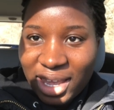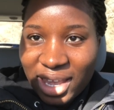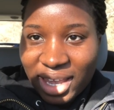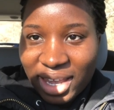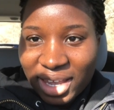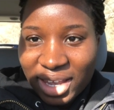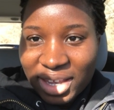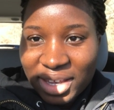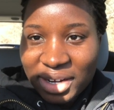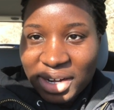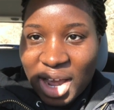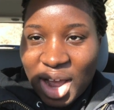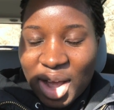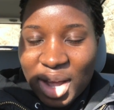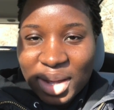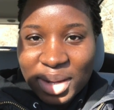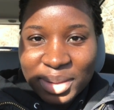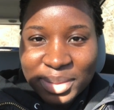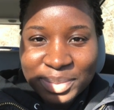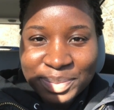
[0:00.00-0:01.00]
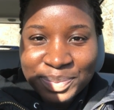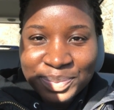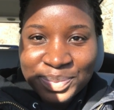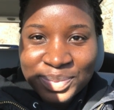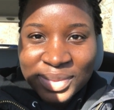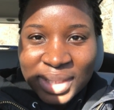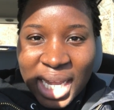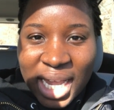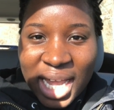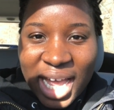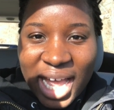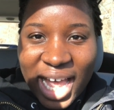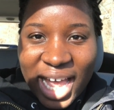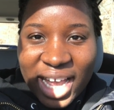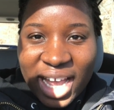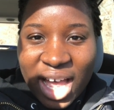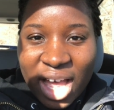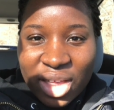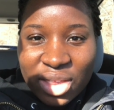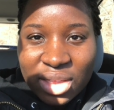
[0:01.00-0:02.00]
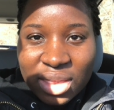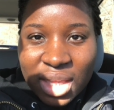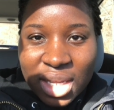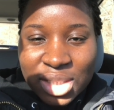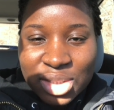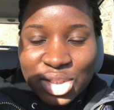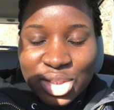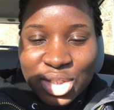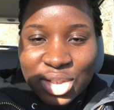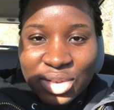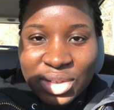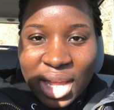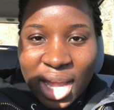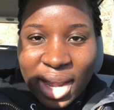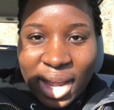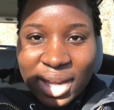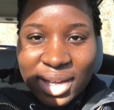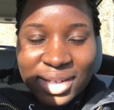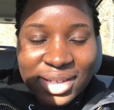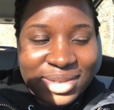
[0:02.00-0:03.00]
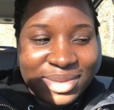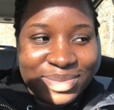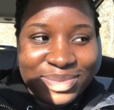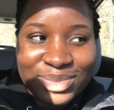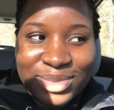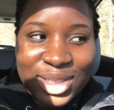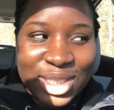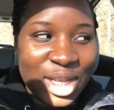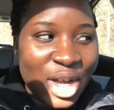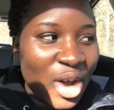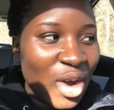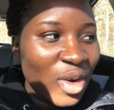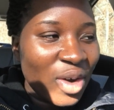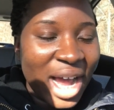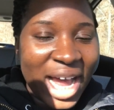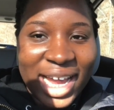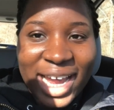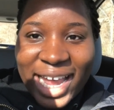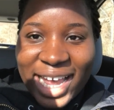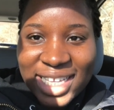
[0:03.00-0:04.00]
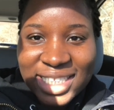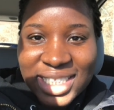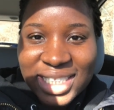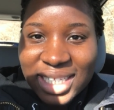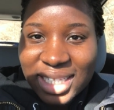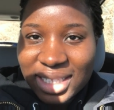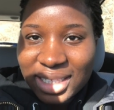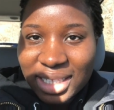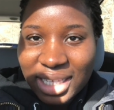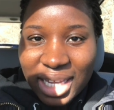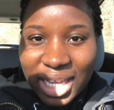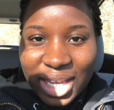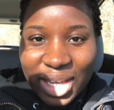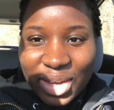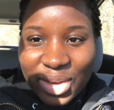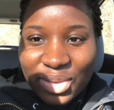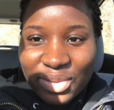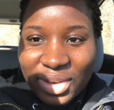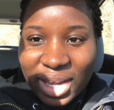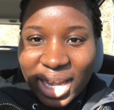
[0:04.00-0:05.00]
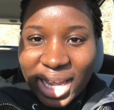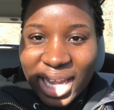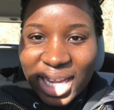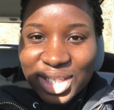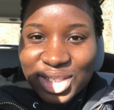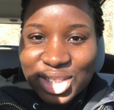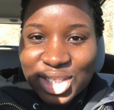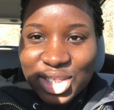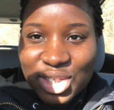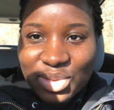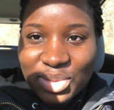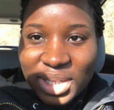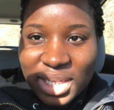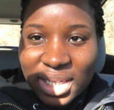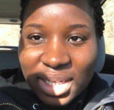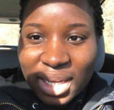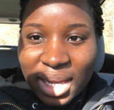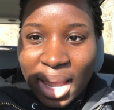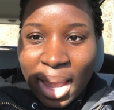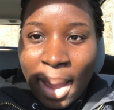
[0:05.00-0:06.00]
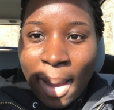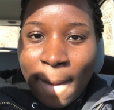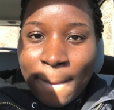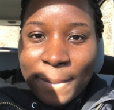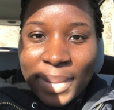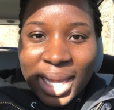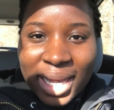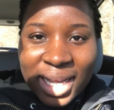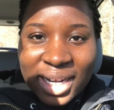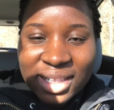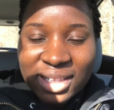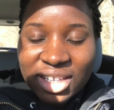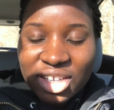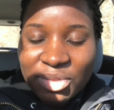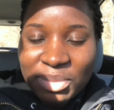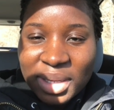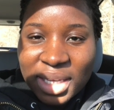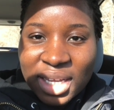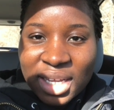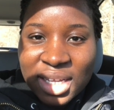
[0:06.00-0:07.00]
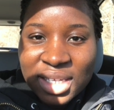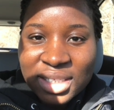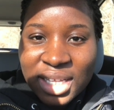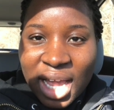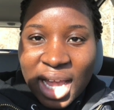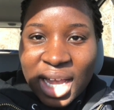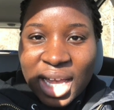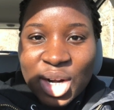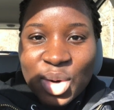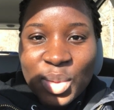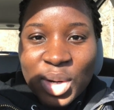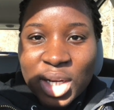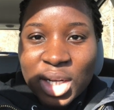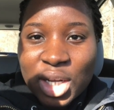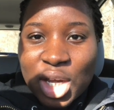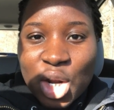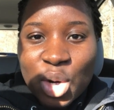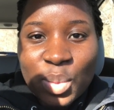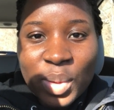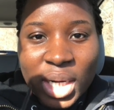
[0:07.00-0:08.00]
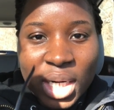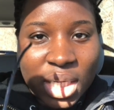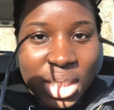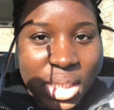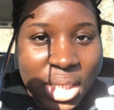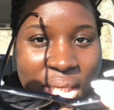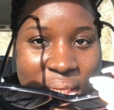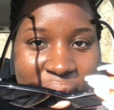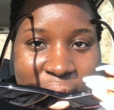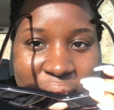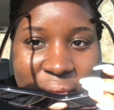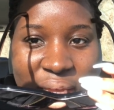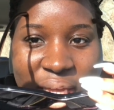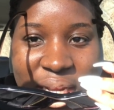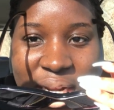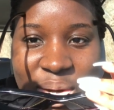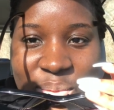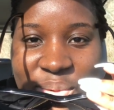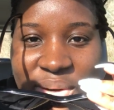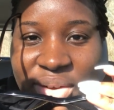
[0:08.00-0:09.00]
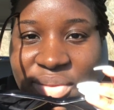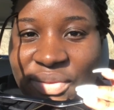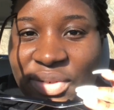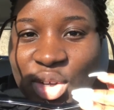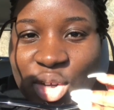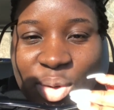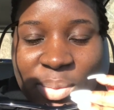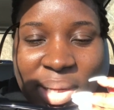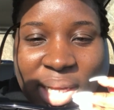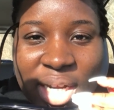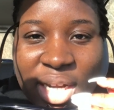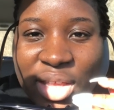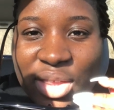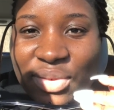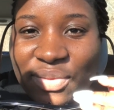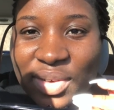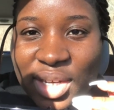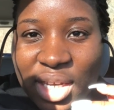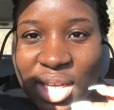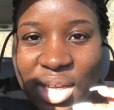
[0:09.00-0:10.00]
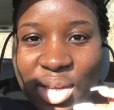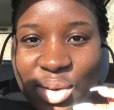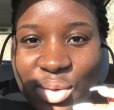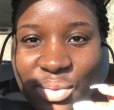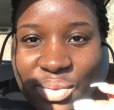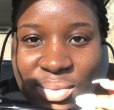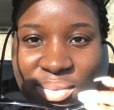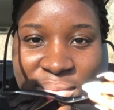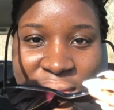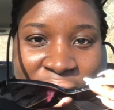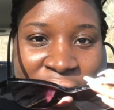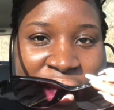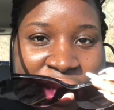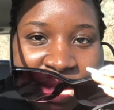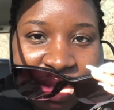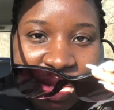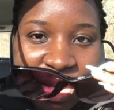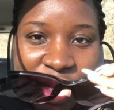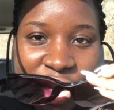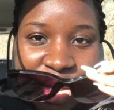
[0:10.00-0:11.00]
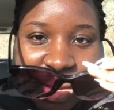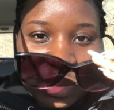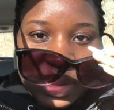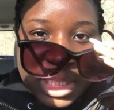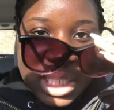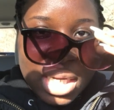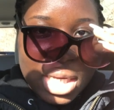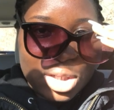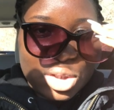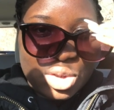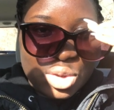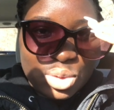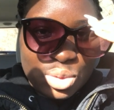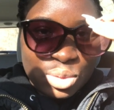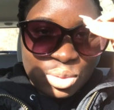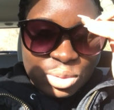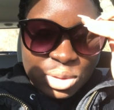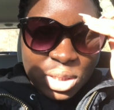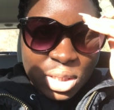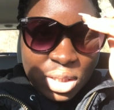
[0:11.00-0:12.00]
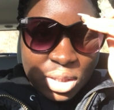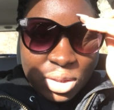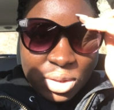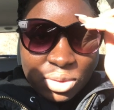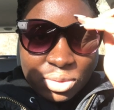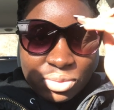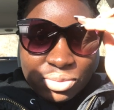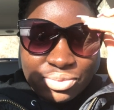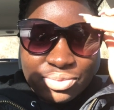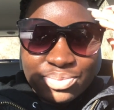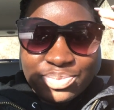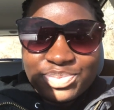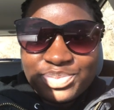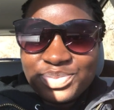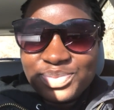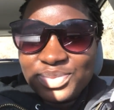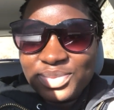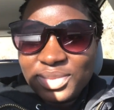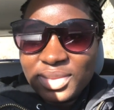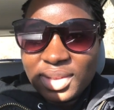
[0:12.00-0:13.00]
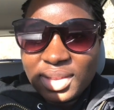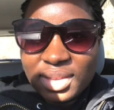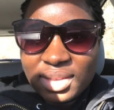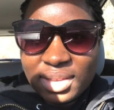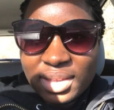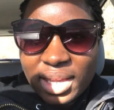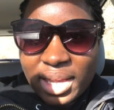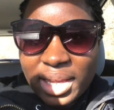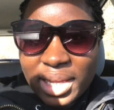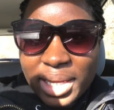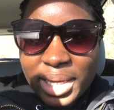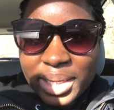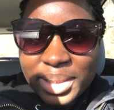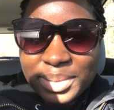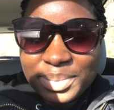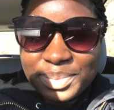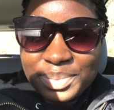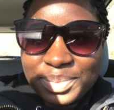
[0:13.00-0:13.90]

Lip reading: and I got other things to do, like, so I had to leave. I hate to do it, but I gotta leave because I gotta go to work, and I want to film another video, you know, today too. So yeah.